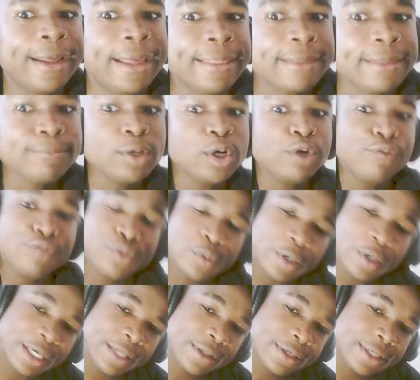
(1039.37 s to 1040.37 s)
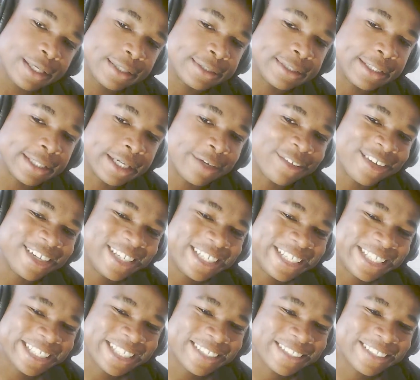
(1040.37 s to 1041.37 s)
and then move to another designated area
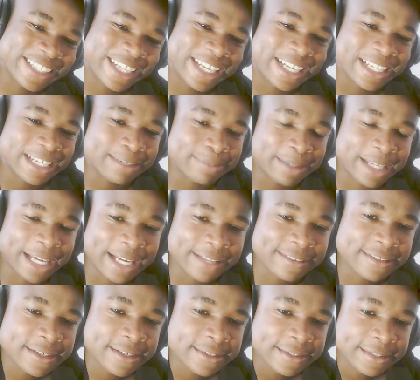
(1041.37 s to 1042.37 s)
and count the goddamn cats.